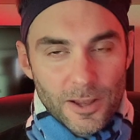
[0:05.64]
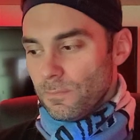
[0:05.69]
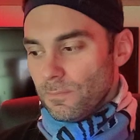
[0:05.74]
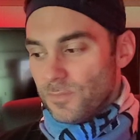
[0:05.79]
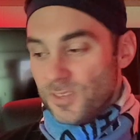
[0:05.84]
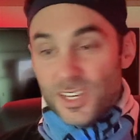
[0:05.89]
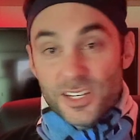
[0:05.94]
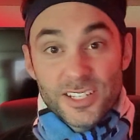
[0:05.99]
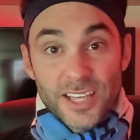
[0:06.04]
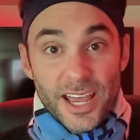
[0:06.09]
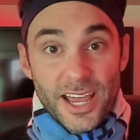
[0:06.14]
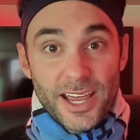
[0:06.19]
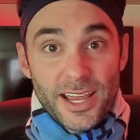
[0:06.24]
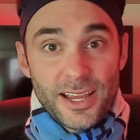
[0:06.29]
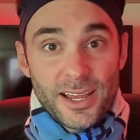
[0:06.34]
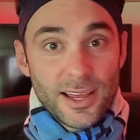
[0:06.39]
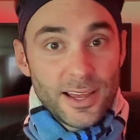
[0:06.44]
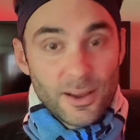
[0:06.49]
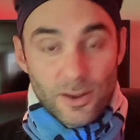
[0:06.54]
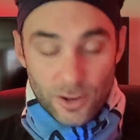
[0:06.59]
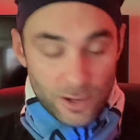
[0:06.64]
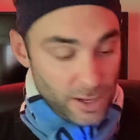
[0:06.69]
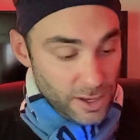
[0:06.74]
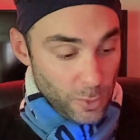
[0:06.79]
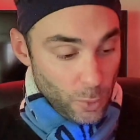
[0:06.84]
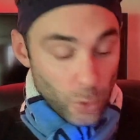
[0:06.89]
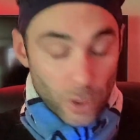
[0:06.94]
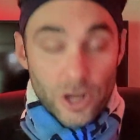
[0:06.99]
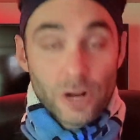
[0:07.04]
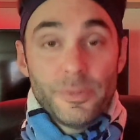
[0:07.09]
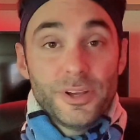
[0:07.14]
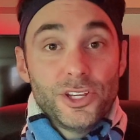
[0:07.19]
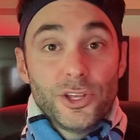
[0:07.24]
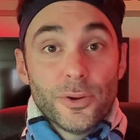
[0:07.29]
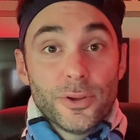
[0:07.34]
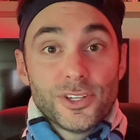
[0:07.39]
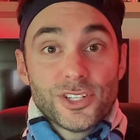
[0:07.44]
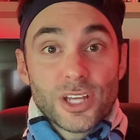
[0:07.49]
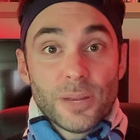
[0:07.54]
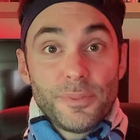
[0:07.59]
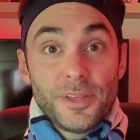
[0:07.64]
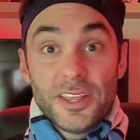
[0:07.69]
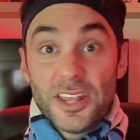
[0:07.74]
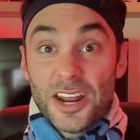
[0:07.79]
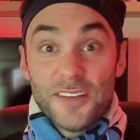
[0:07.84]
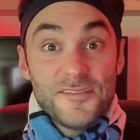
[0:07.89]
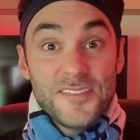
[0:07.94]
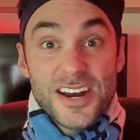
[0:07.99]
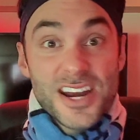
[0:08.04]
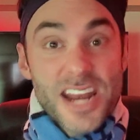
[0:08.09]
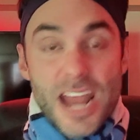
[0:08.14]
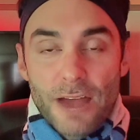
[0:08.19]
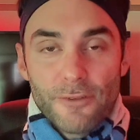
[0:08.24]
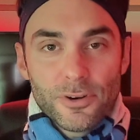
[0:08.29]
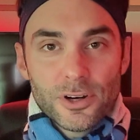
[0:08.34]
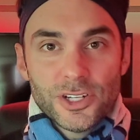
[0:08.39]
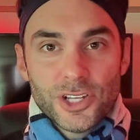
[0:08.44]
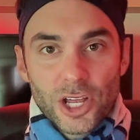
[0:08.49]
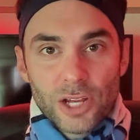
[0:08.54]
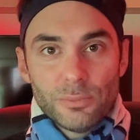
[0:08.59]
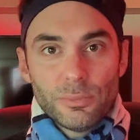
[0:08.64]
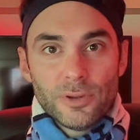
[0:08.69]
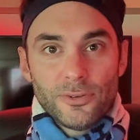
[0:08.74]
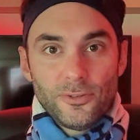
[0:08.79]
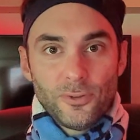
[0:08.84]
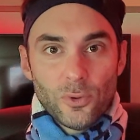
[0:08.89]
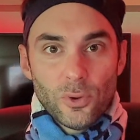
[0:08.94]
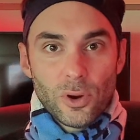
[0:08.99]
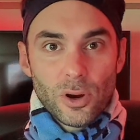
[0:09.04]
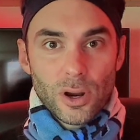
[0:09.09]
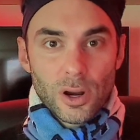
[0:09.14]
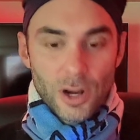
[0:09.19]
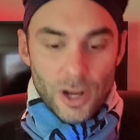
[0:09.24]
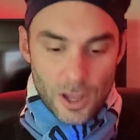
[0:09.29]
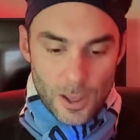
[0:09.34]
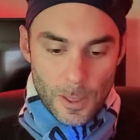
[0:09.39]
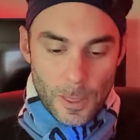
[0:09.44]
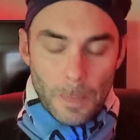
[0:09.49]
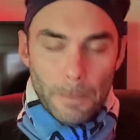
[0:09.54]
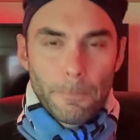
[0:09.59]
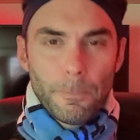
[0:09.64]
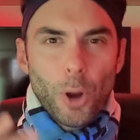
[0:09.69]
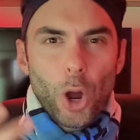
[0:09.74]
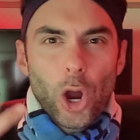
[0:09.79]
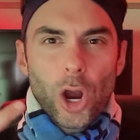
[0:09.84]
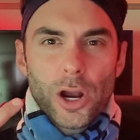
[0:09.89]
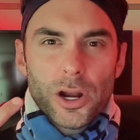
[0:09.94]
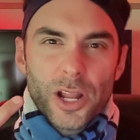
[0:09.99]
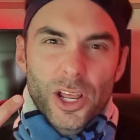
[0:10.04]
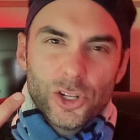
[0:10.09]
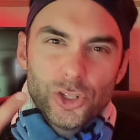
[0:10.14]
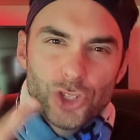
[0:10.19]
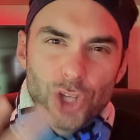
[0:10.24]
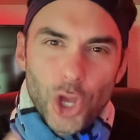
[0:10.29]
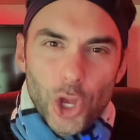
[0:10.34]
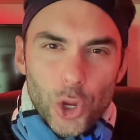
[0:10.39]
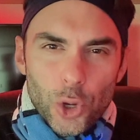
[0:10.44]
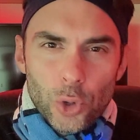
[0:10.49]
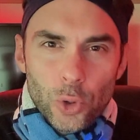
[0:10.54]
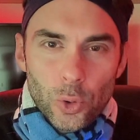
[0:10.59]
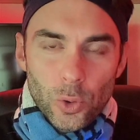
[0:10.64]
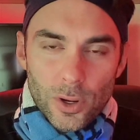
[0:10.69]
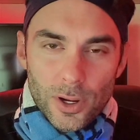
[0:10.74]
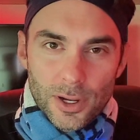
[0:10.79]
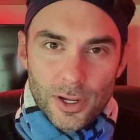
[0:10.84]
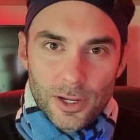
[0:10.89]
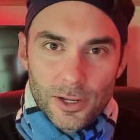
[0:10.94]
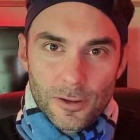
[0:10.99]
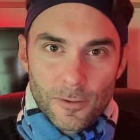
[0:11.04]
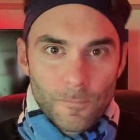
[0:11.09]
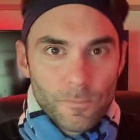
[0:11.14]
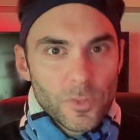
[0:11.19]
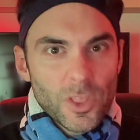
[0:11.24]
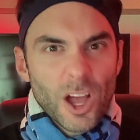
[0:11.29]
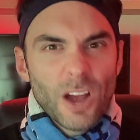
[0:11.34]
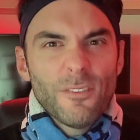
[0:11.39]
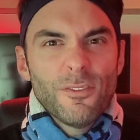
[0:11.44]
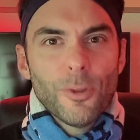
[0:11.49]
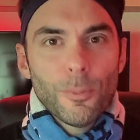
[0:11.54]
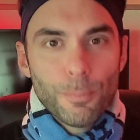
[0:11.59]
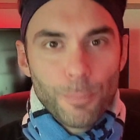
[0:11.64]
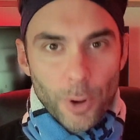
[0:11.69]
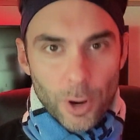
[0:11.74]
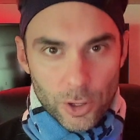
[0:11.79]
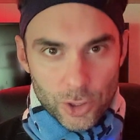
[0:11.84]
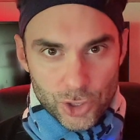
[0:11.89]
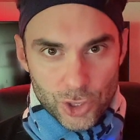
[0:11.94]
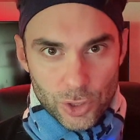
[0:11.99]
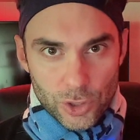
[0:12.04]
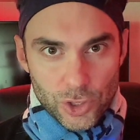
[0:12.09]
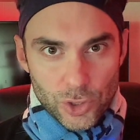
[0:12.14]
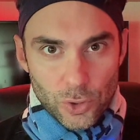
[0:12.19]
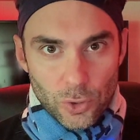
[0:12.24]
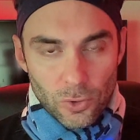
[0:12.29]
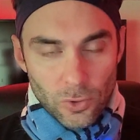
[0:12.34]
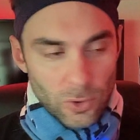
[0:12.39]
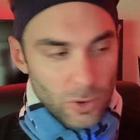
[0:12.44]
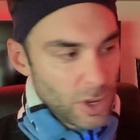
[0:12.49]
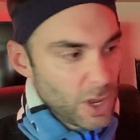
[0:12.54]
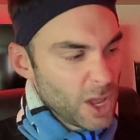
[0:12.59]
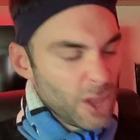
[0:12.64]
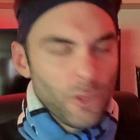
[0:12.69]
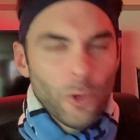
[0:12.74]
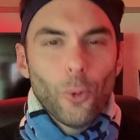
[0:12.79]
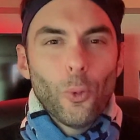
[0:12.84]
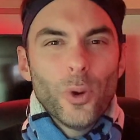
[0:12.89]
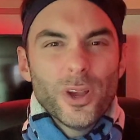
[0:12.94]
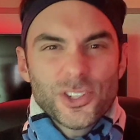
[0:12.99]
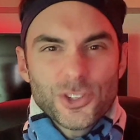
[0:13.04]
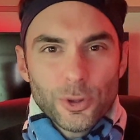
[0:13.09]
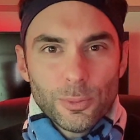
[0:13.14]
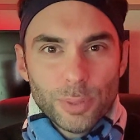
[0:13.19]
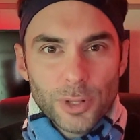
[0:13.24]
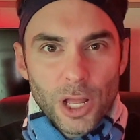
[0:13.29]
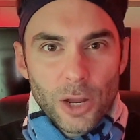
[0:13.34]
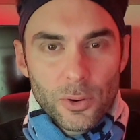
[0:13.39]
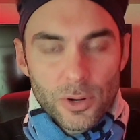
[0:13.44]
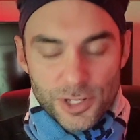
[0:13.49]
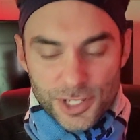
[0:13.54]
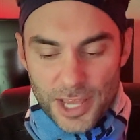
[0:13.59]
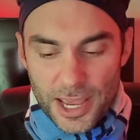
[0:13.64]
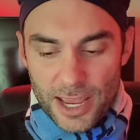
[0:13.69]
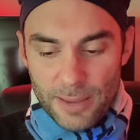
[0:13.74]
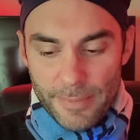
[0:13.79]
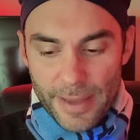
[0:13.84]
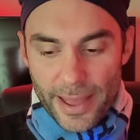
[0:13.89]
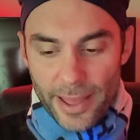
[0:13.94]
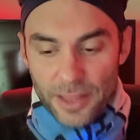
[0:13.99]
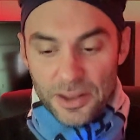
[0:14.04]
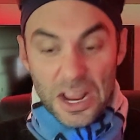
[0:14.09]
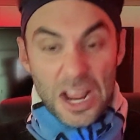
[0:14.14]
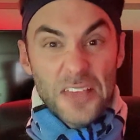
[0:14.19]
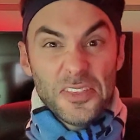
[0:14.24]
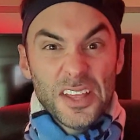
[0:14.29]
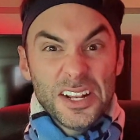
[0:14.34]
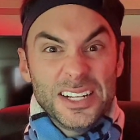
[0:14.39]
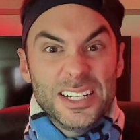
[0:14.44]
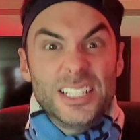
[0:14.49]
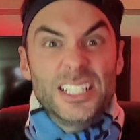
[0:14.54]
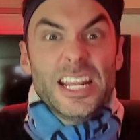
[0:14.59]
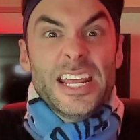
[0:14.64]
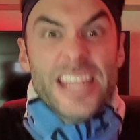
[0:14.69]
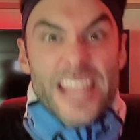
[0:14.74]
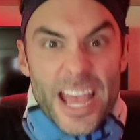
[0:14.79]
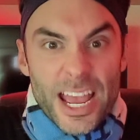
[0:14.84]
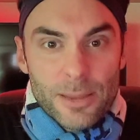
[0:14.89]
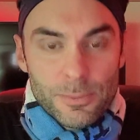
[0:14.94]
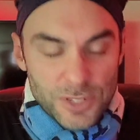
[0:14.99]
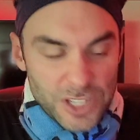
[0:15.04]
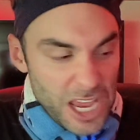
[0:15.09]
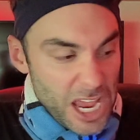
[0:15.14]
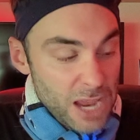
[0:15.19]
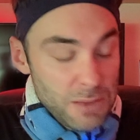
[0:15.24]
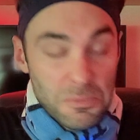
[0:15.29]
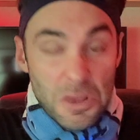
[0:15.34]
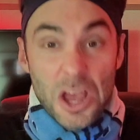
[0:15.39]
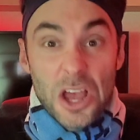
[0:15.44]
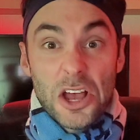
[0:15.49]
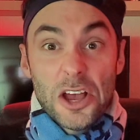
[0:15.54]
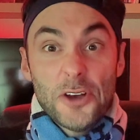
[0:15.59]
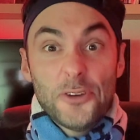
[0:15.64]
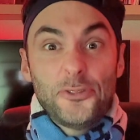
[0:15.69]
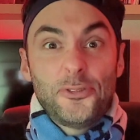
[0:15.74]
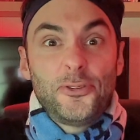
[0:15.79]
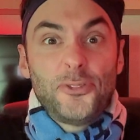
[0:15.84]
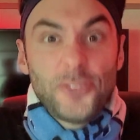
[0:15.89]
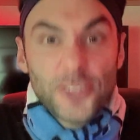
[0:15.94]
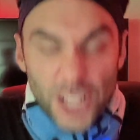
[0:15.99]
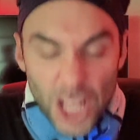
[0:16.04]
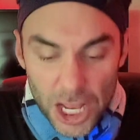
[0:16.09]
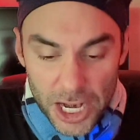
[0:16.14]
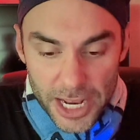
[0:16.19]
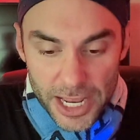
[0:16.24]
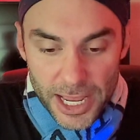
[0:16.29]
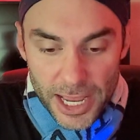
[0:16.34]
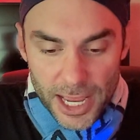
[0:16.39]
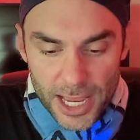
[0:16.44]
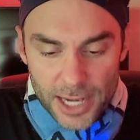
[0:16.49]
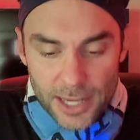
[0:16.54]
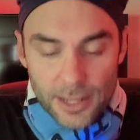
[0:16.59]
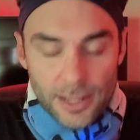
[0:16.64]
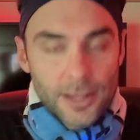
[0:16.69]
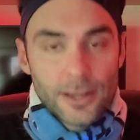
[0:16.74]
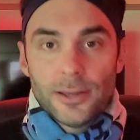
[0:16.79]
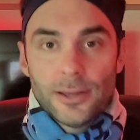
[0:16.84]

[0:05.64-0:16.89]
Today, we're going to be doing something that I've never done before. Part 2 of the Berkshire School. The Whistleblowers came out. The DMs came flooding in.